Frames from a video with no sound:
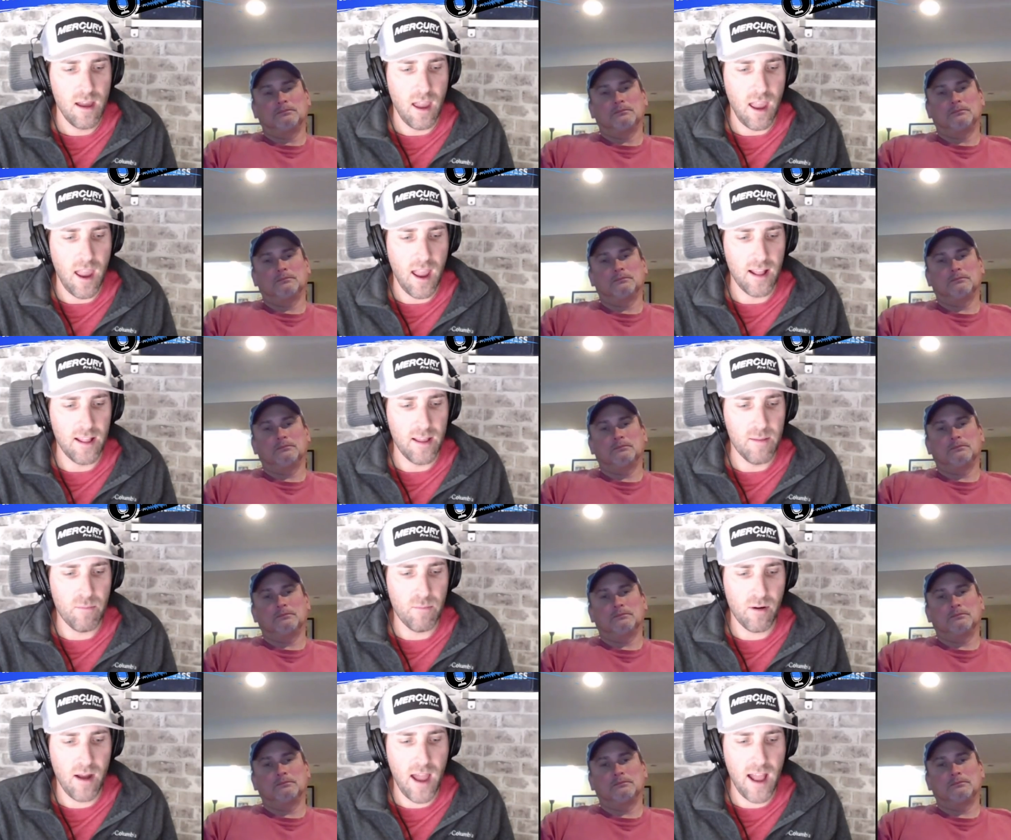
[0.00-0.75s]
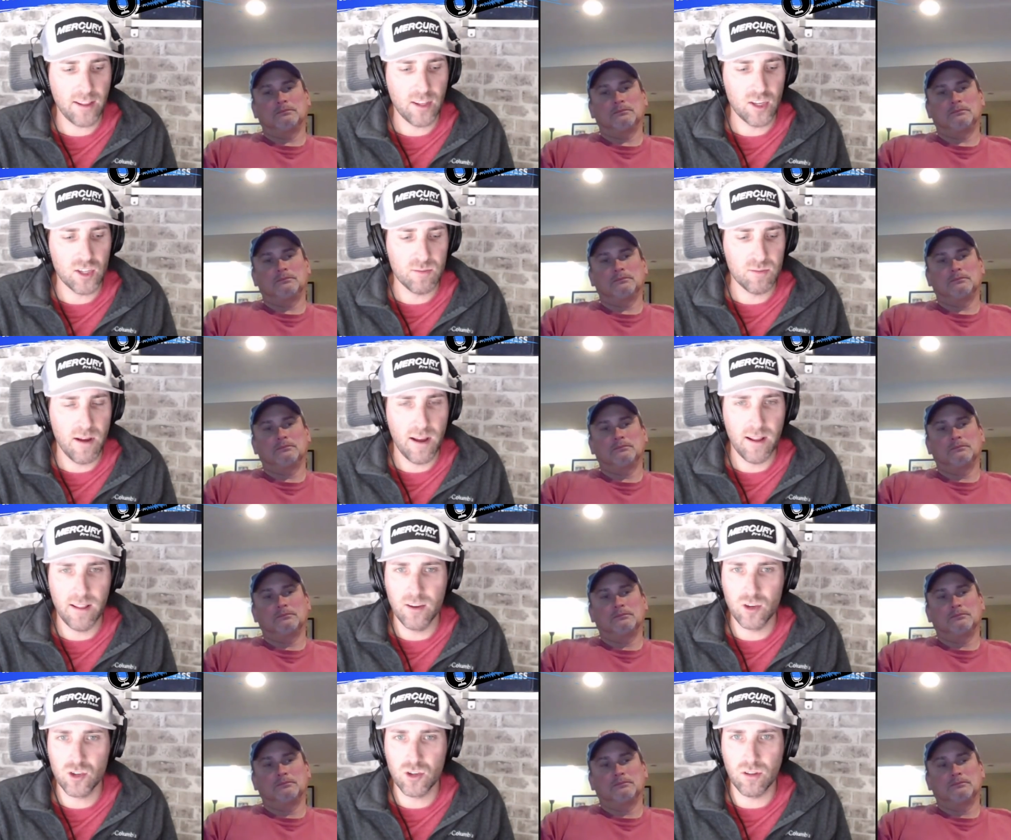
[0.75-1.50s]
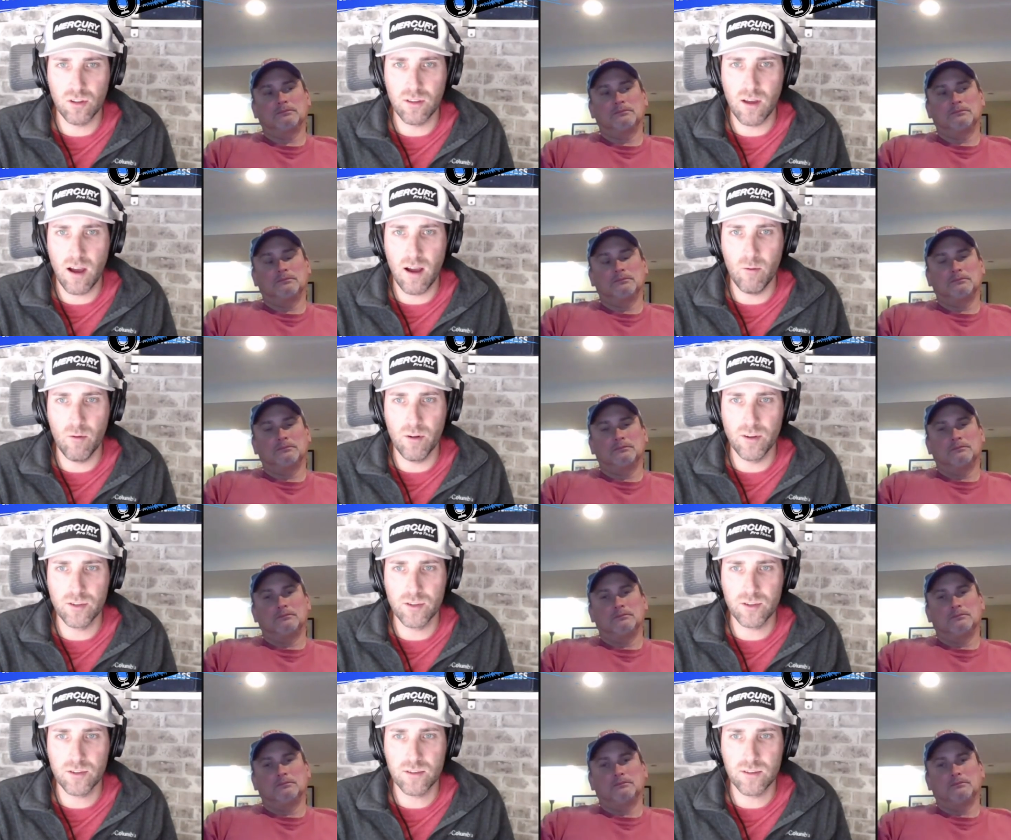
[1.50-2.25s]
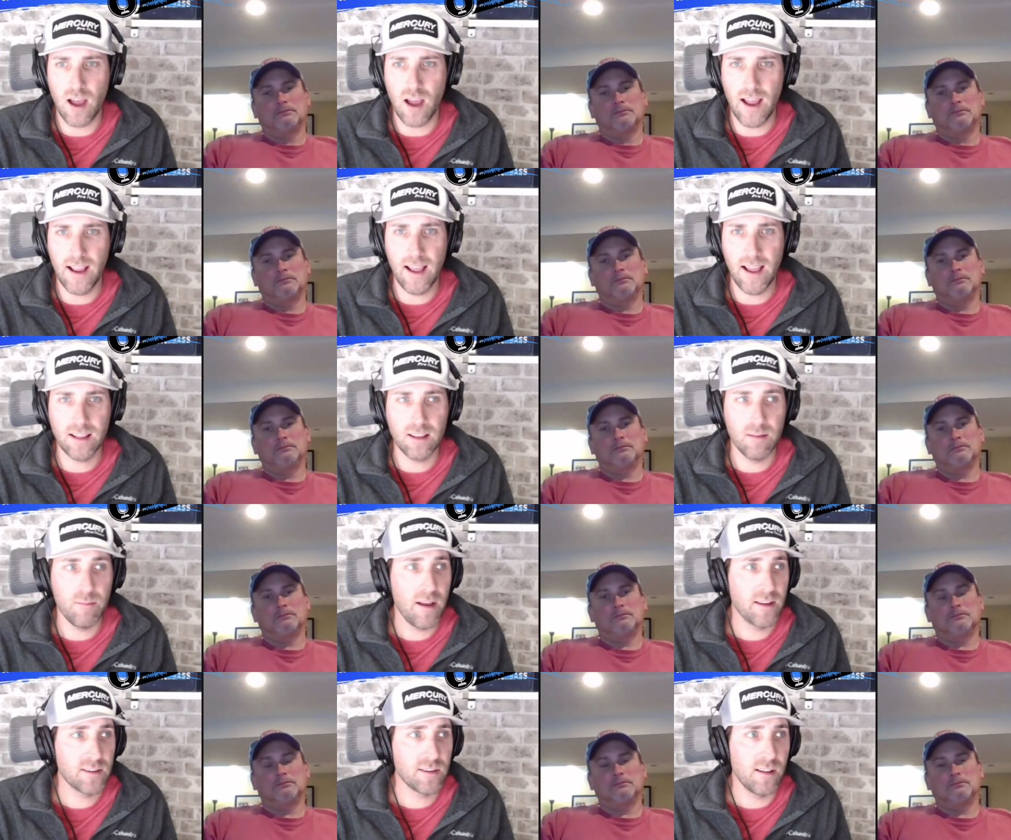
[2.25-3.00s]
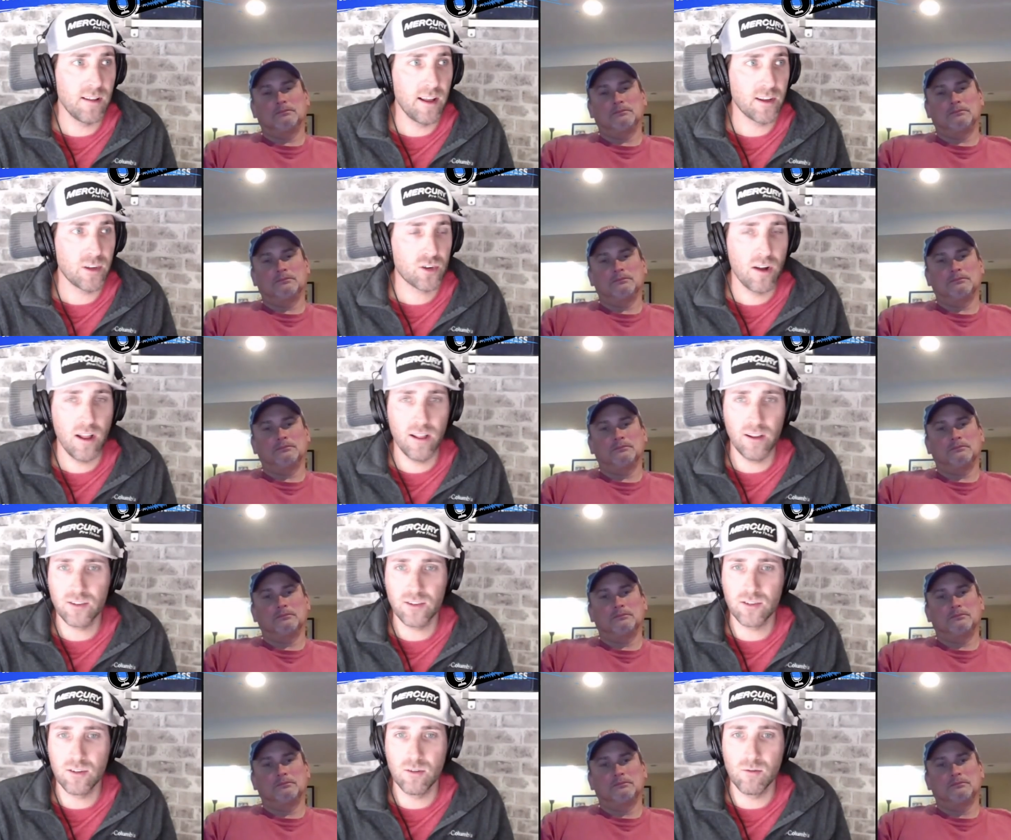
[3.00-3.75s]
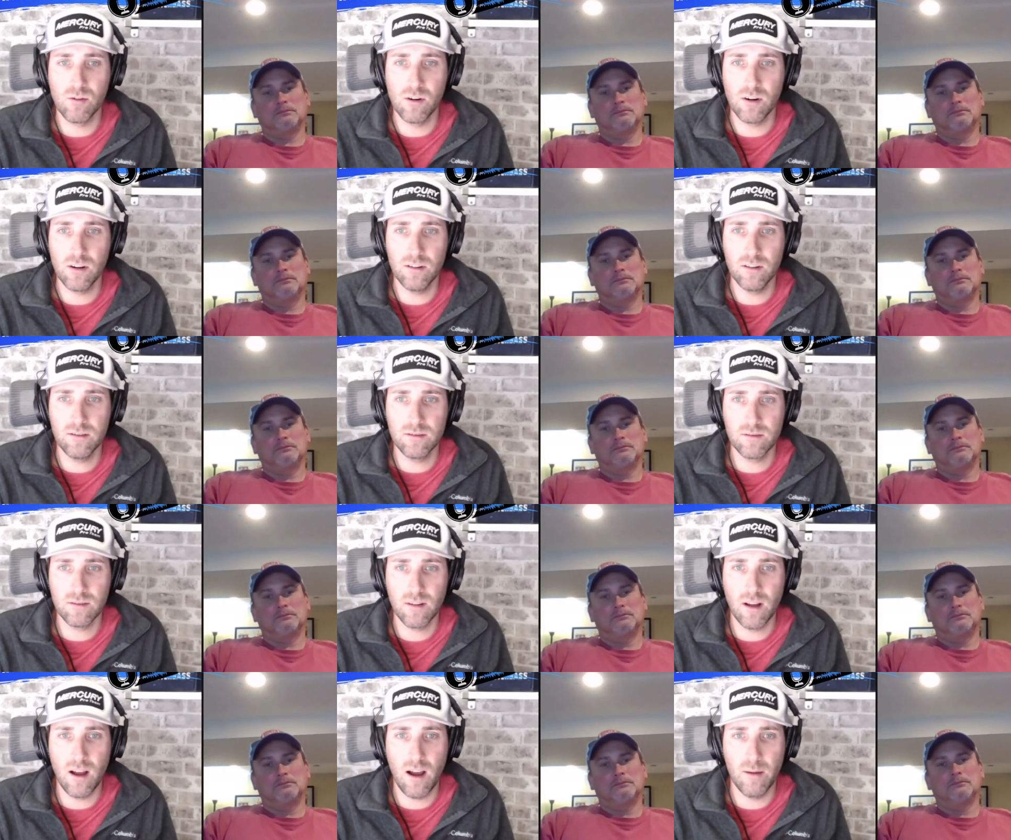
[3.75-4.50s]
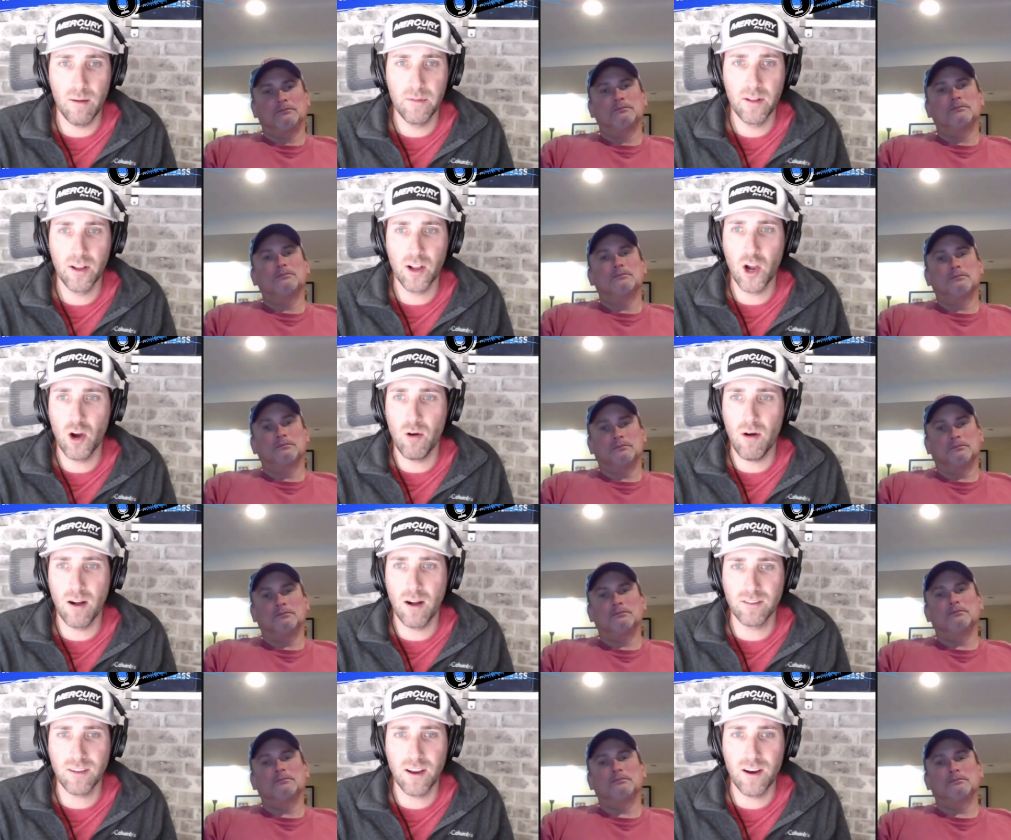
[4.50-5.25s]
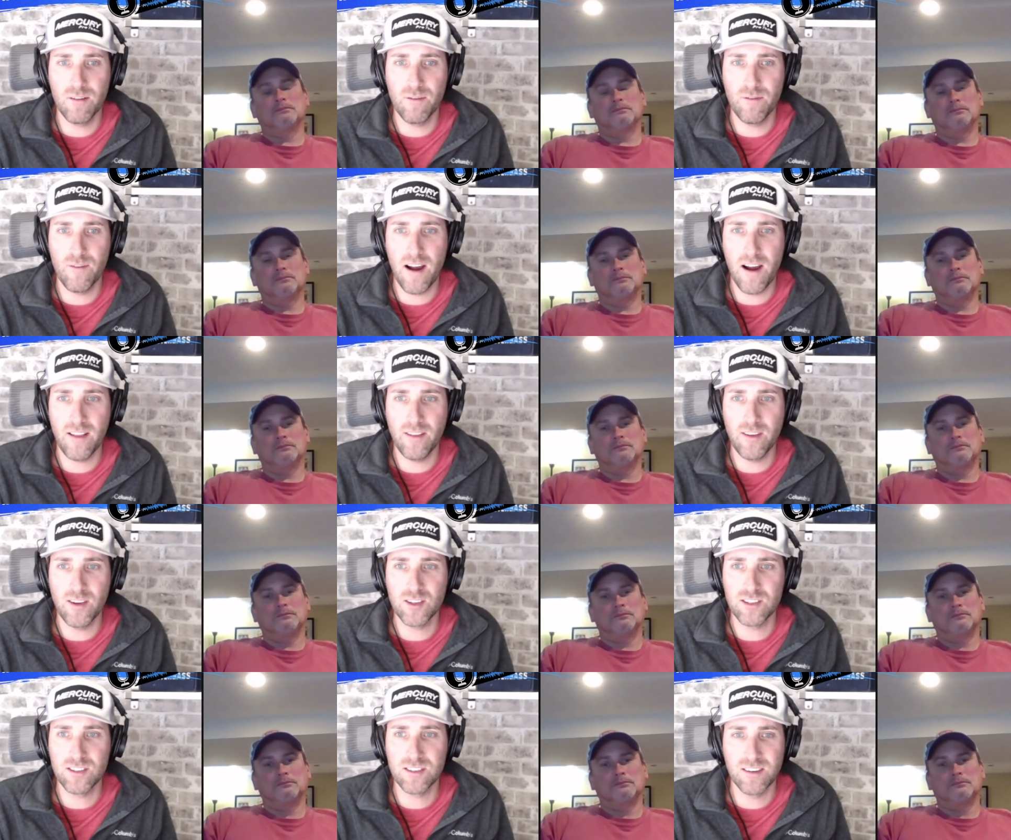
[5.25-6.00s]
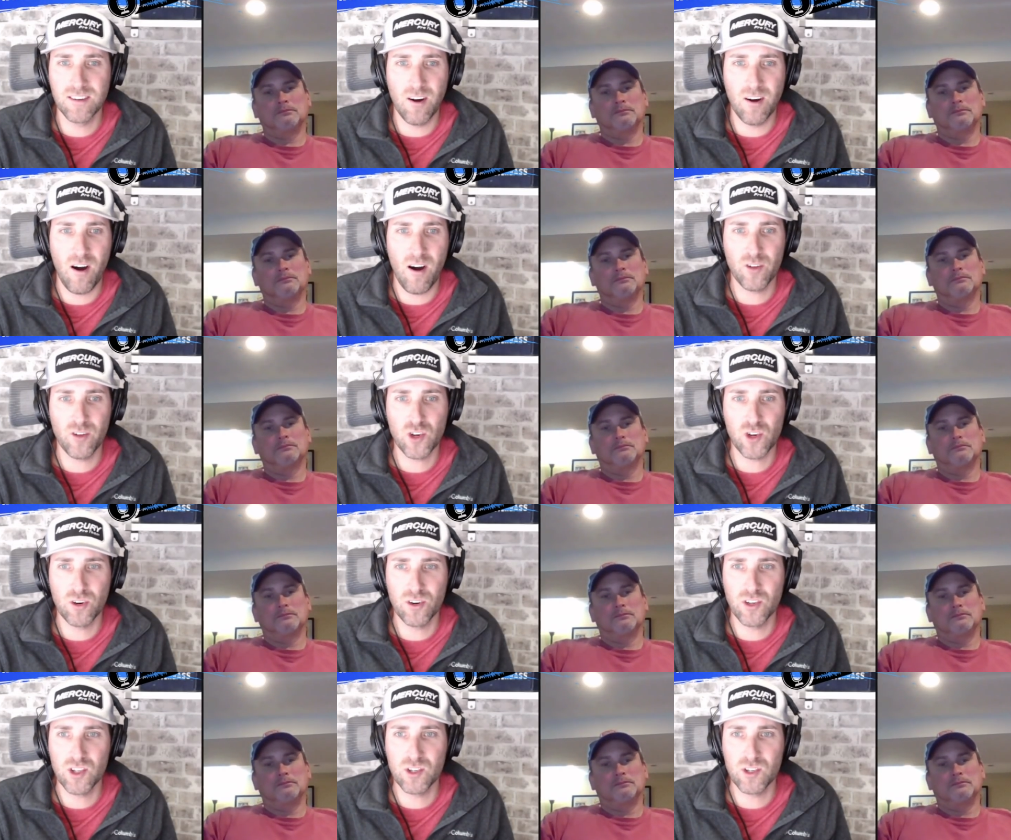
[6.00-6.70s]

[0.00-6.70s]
Speaker 1: And in practice, my initial thought was, I got the best electronics in the world. I'm going to go out there and find these offshore